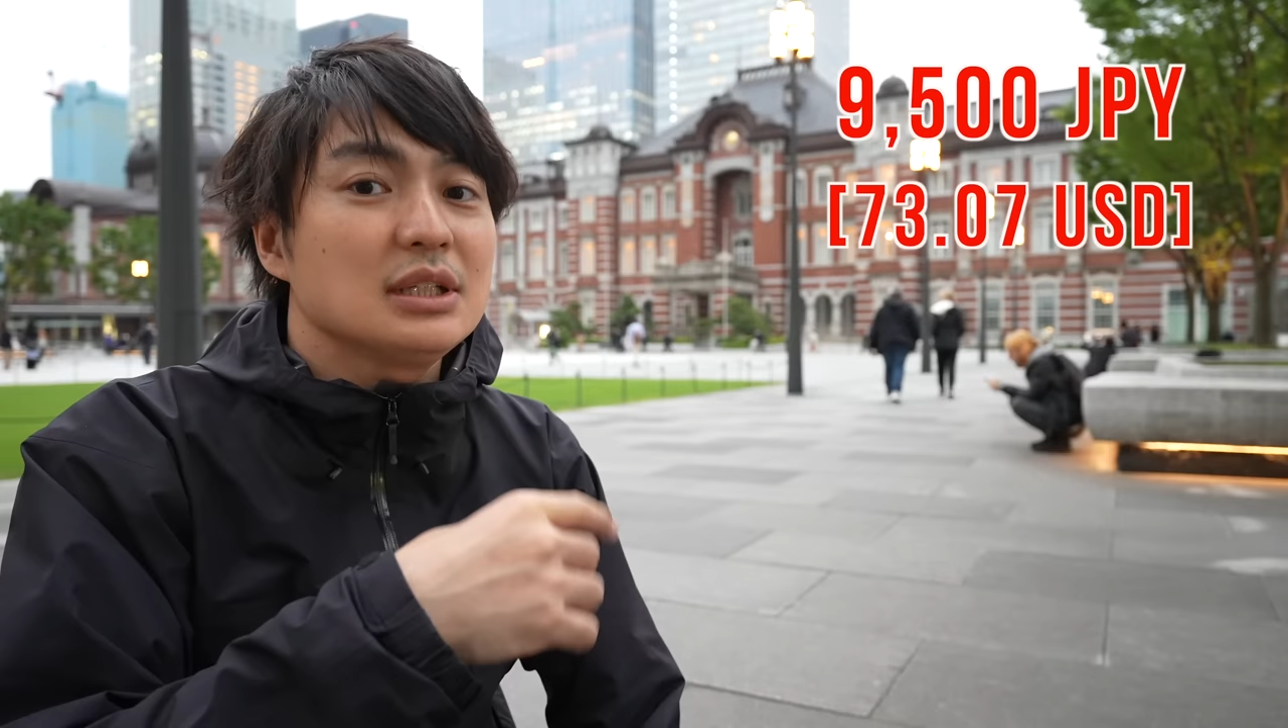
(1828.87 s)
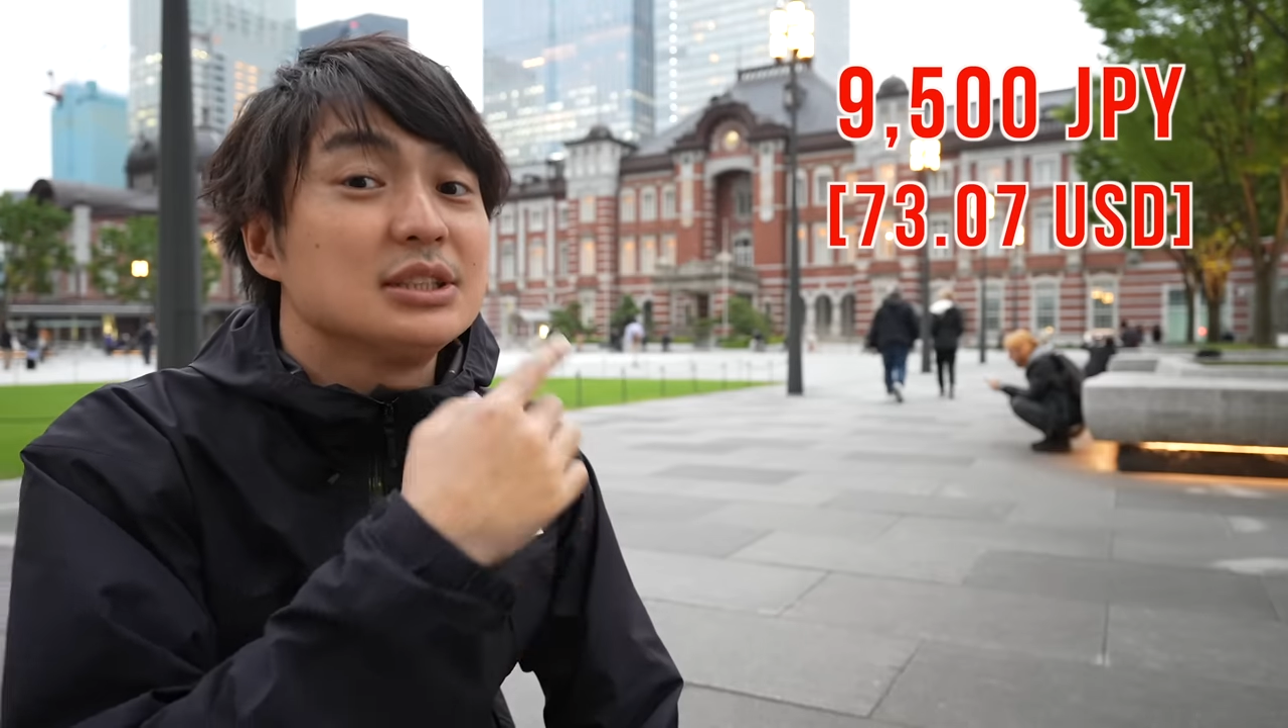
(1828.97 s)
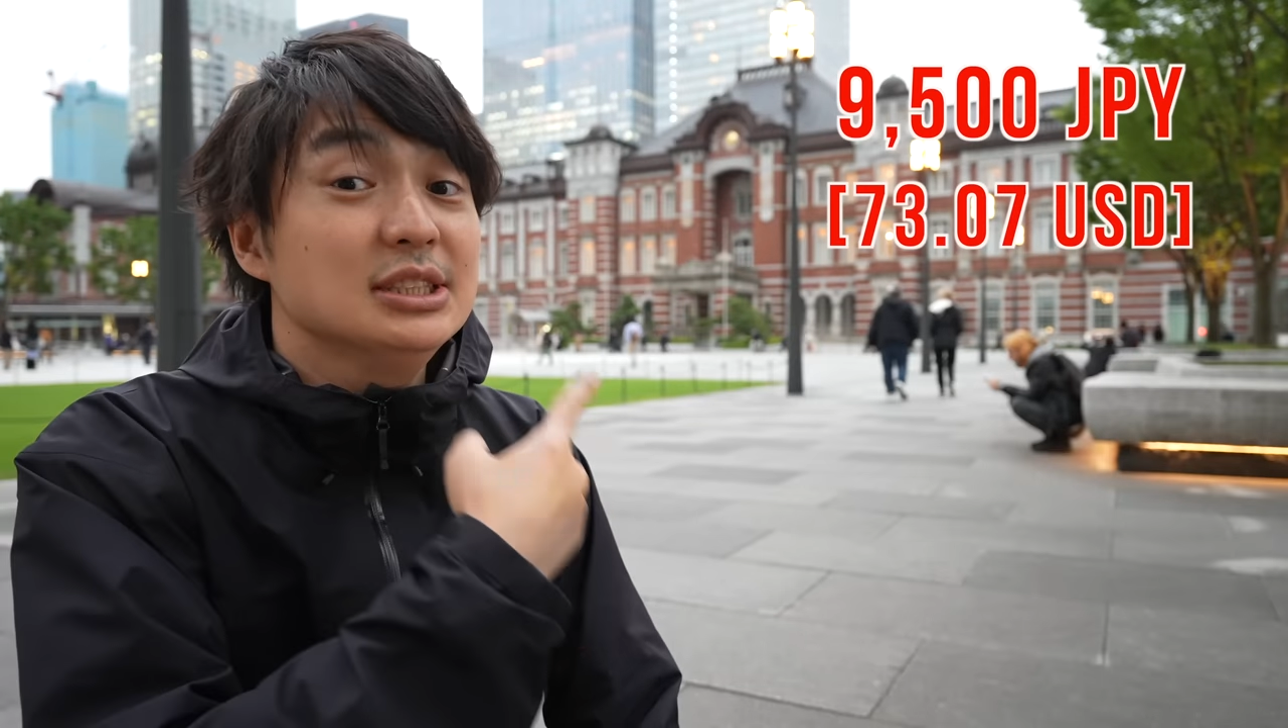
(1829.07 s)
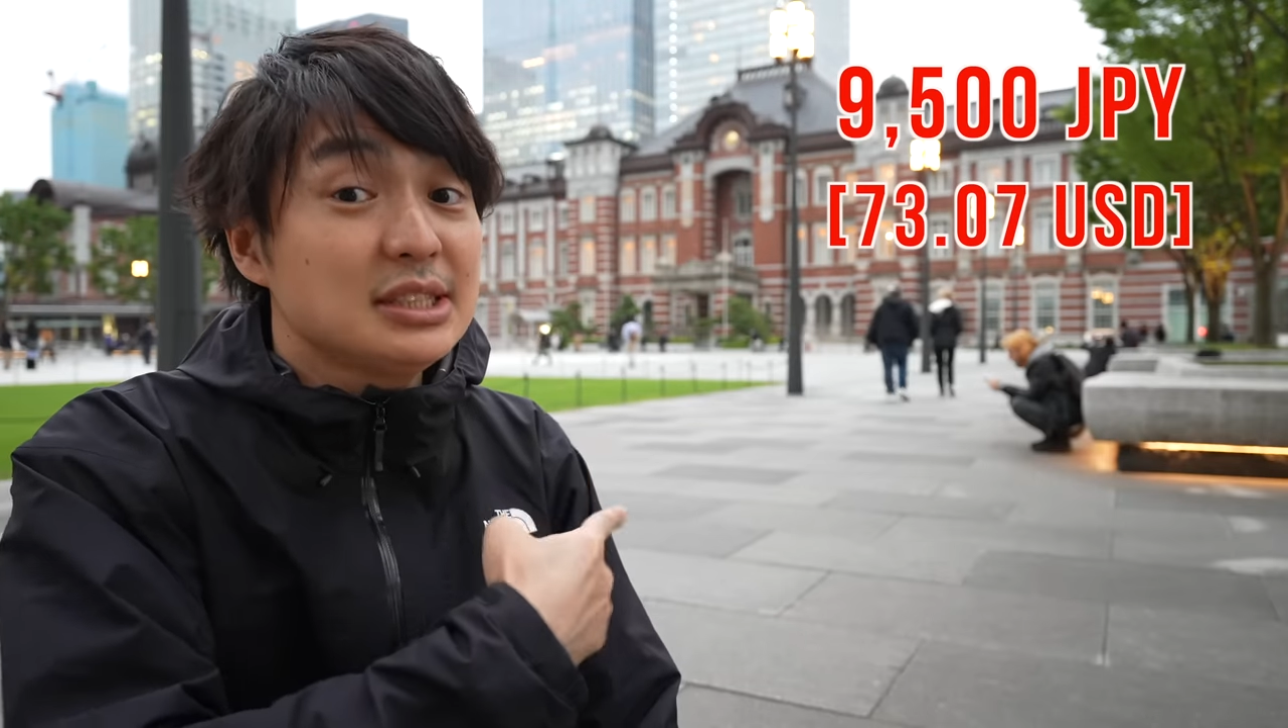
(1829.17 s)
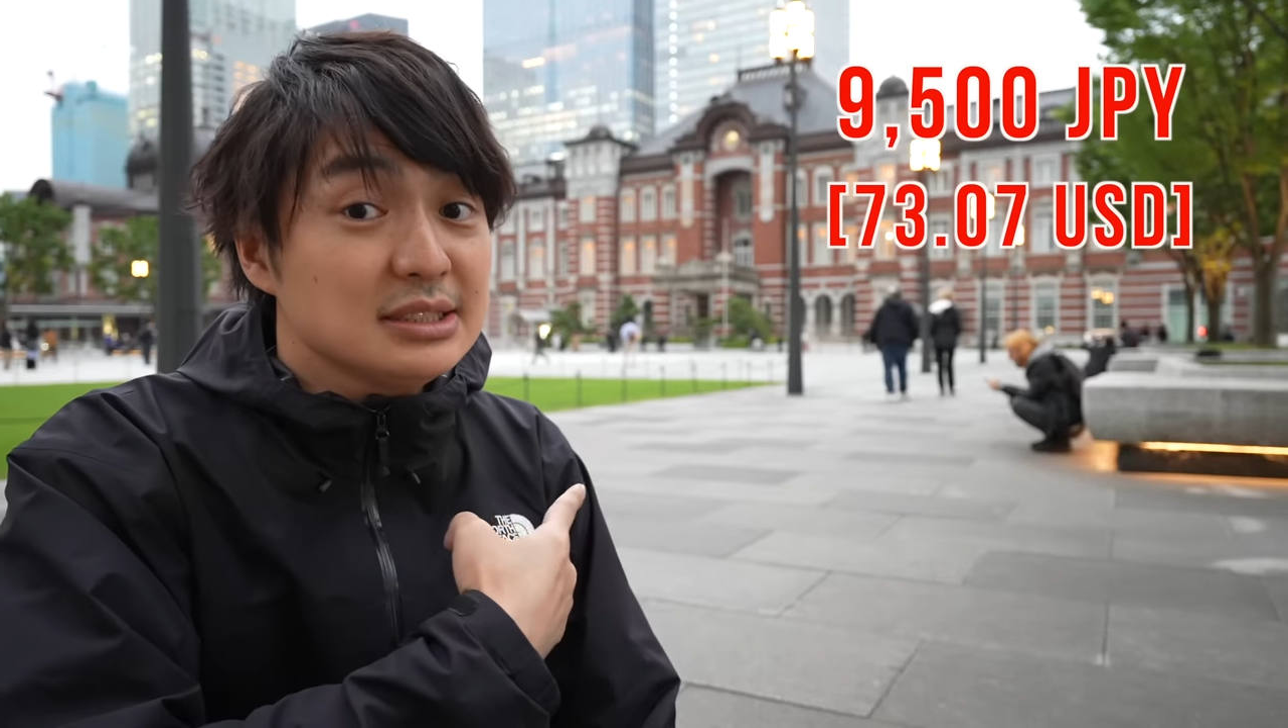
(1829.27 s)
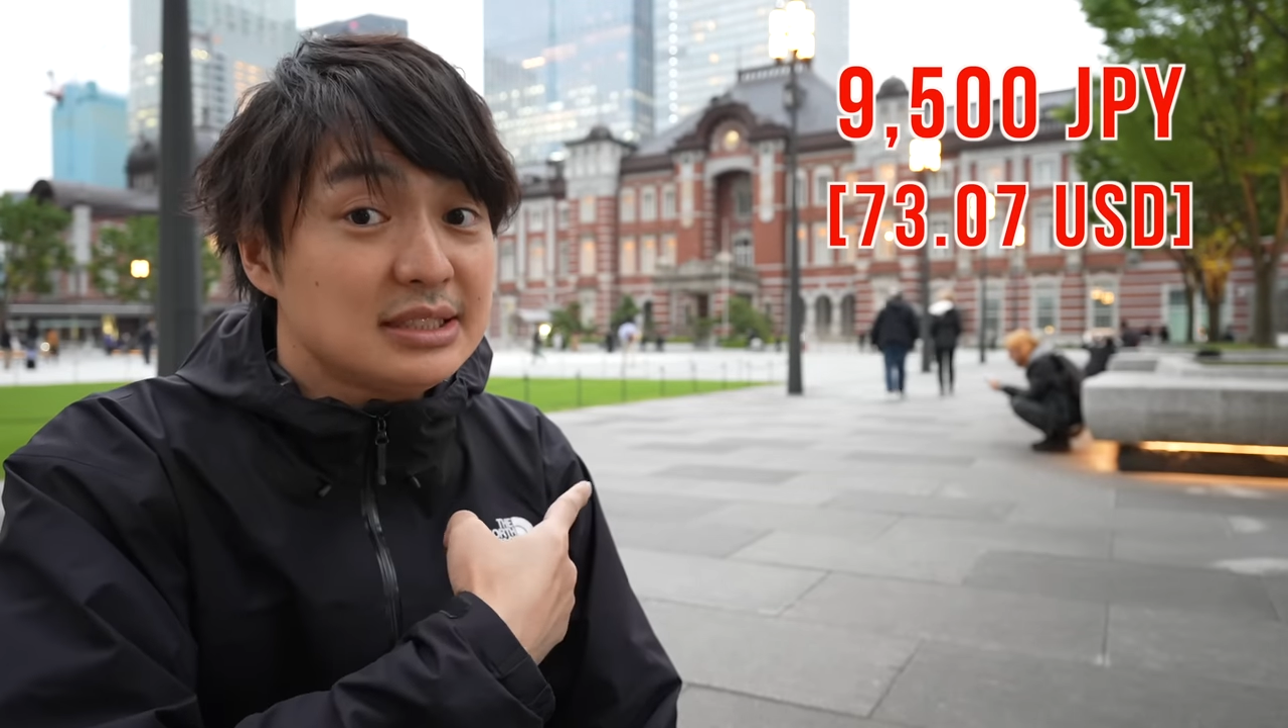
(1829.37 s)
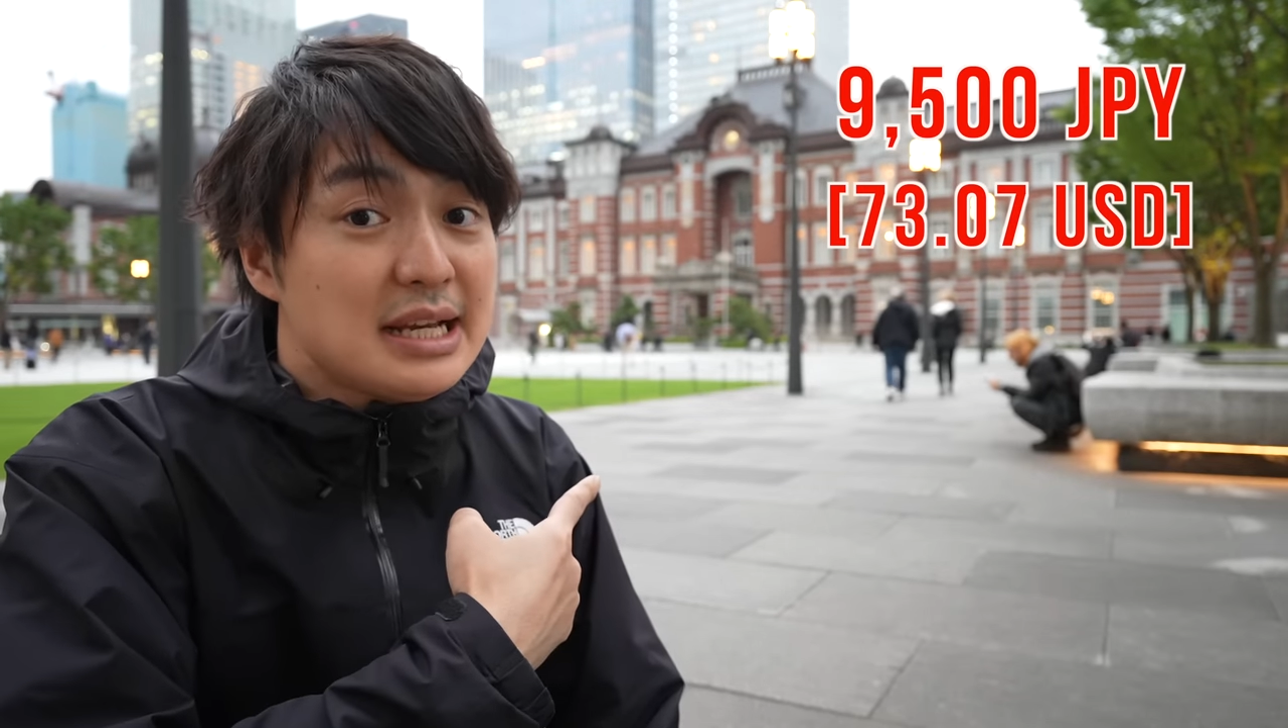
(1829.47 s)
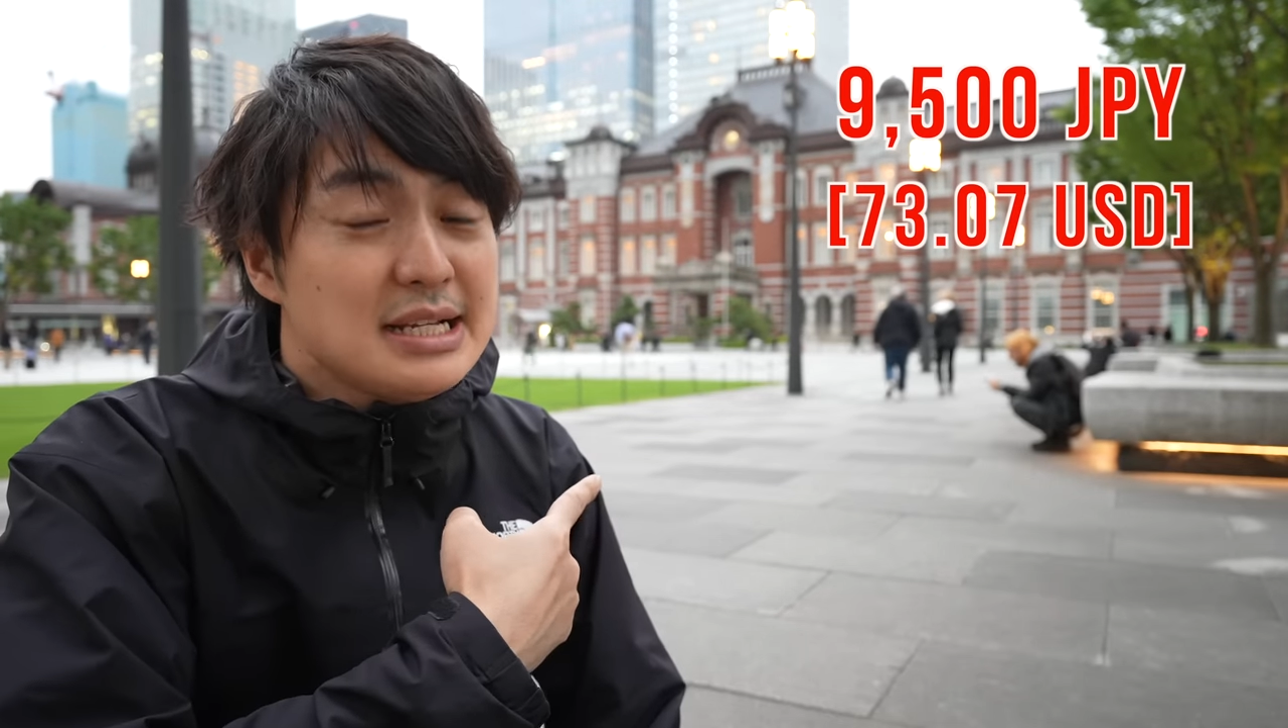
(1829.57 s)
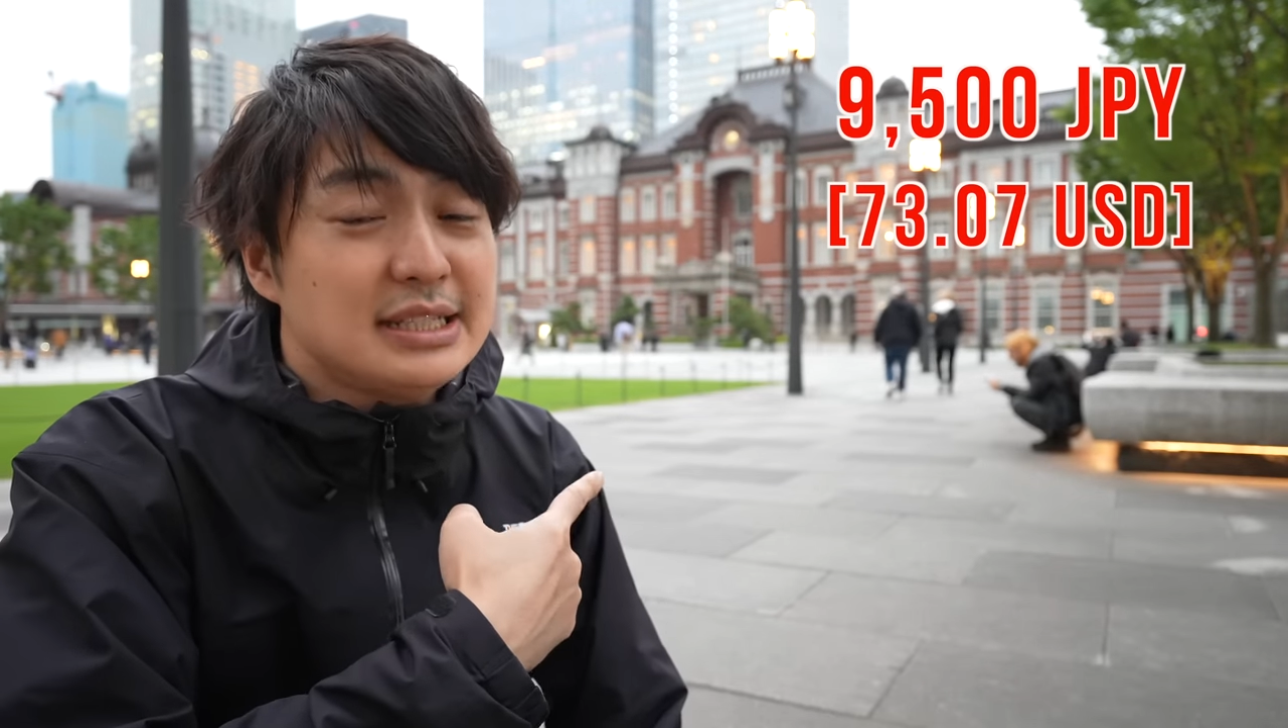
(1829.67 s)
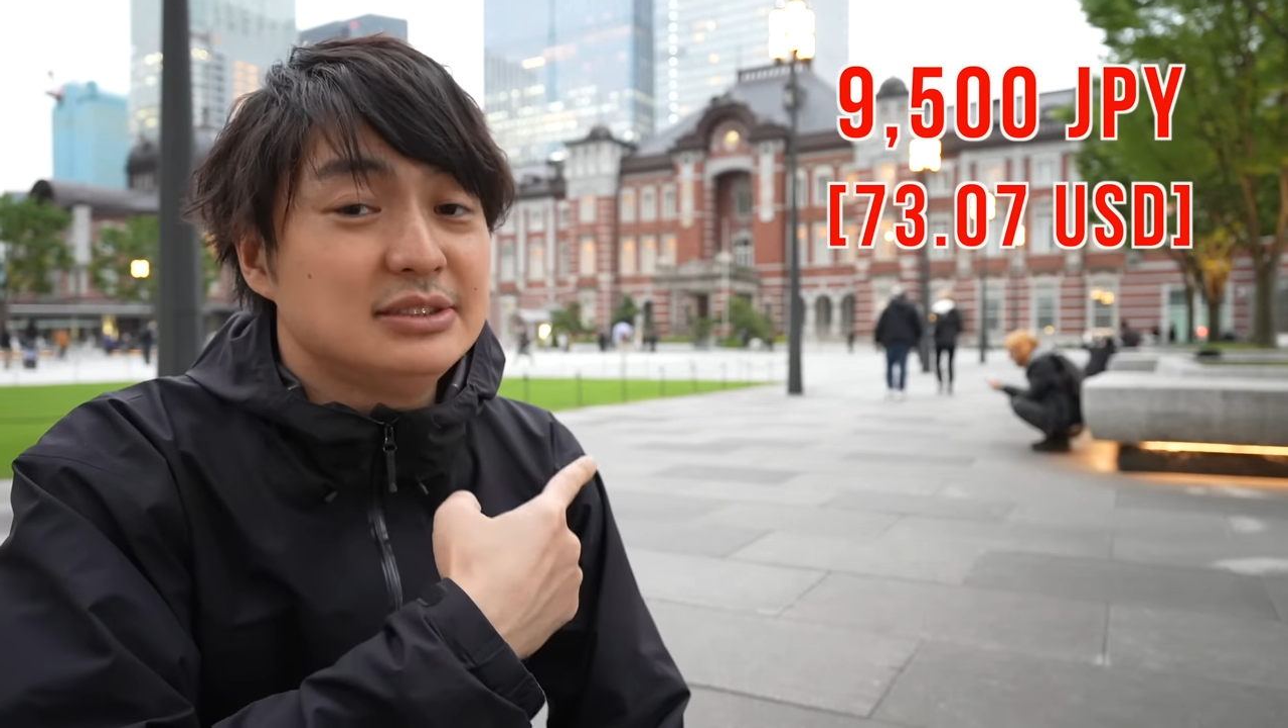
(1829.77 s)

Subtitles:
Shinkansen